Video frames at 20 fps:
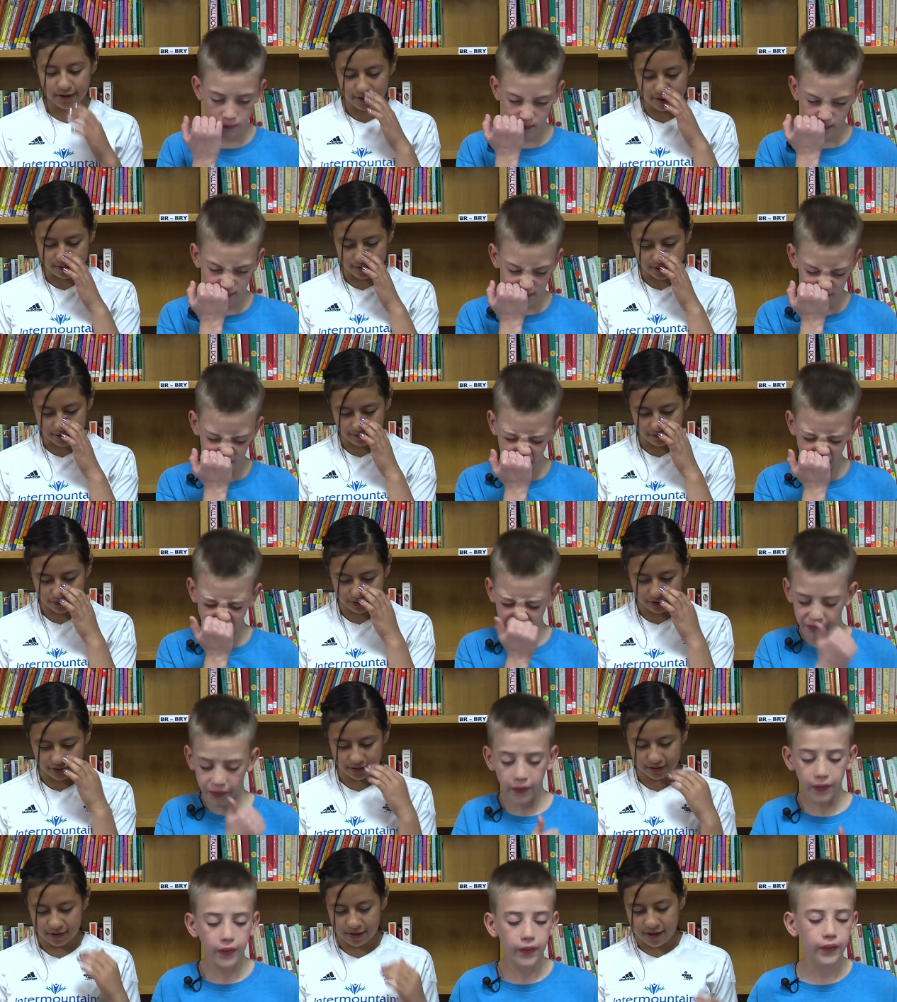Speaker 1: on
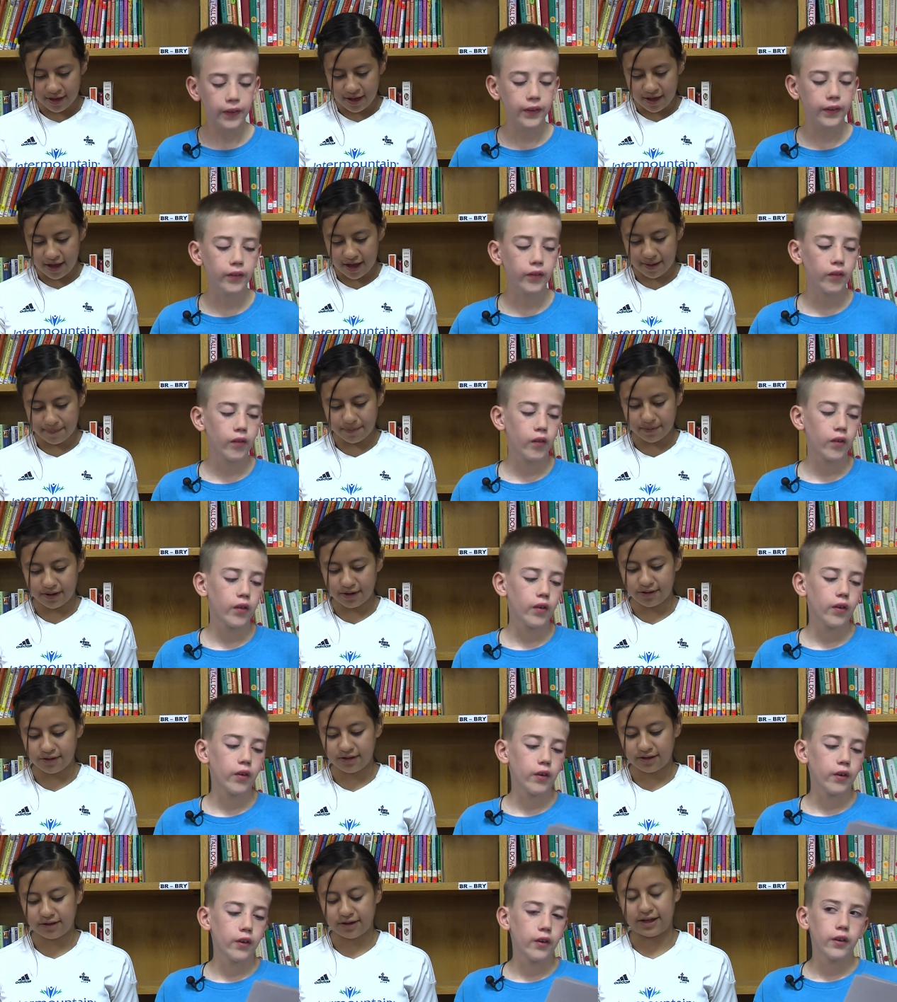everything
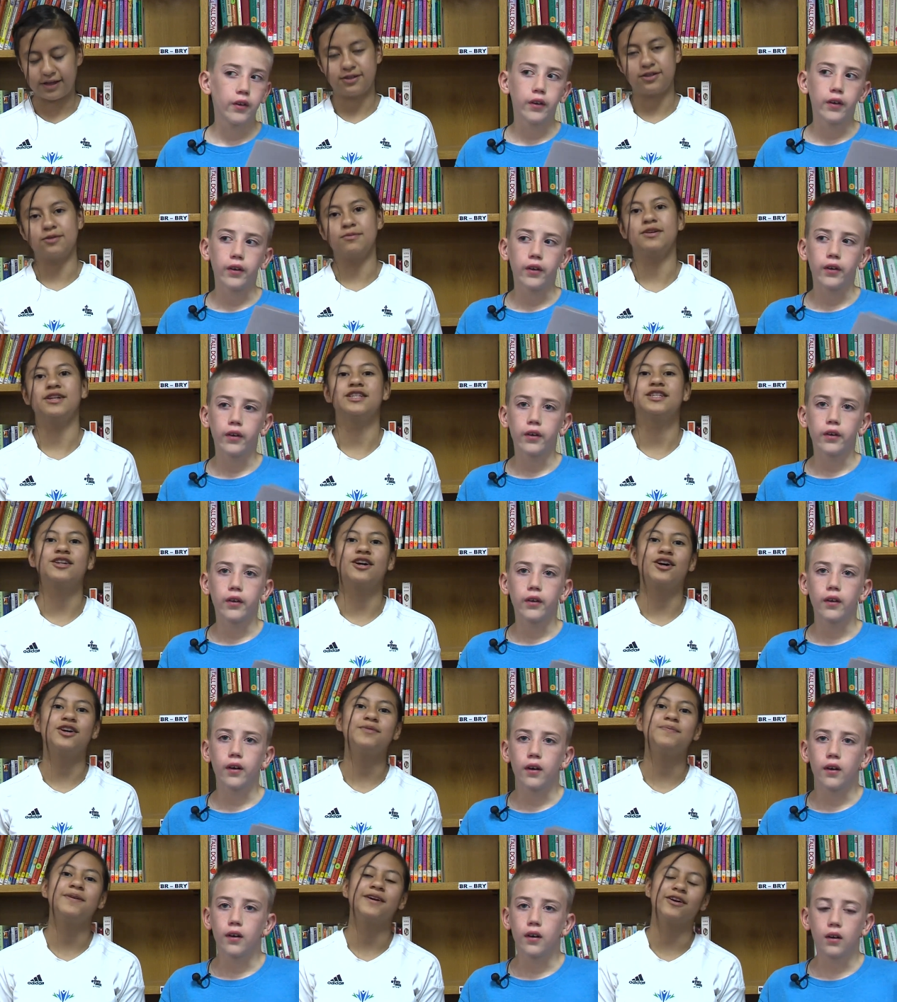happening in the classroom. It's
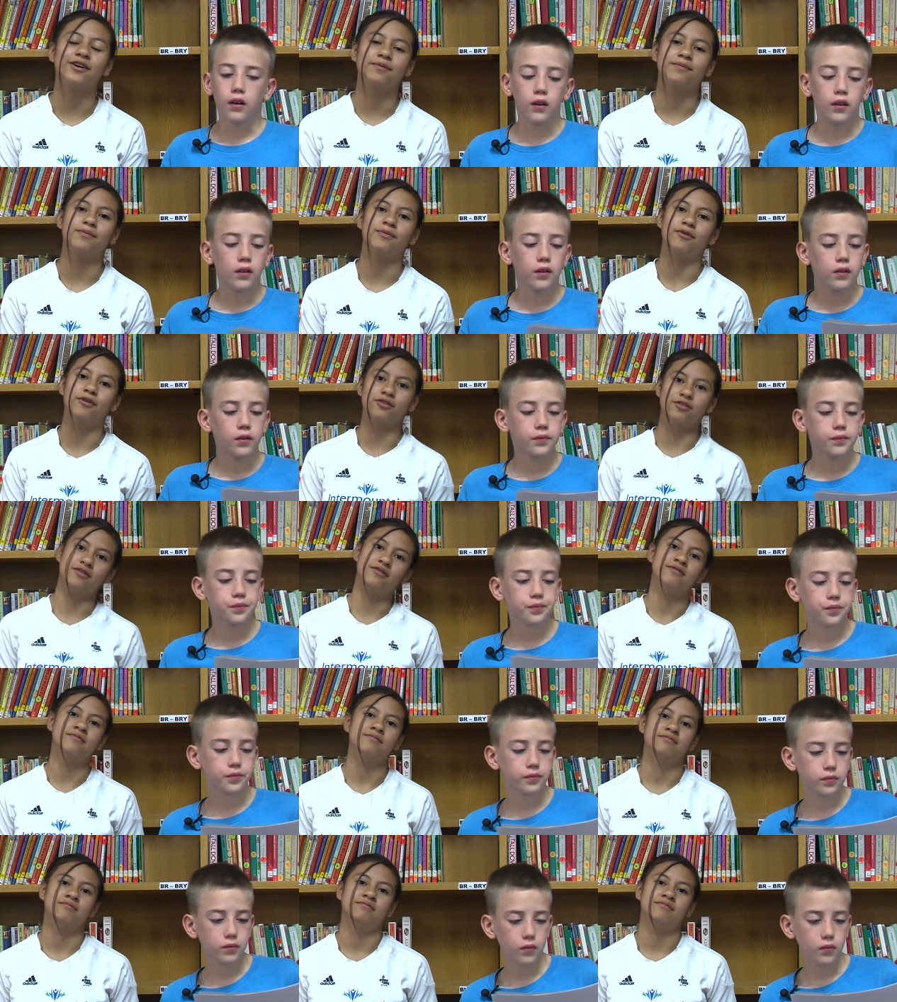called Parent Portal.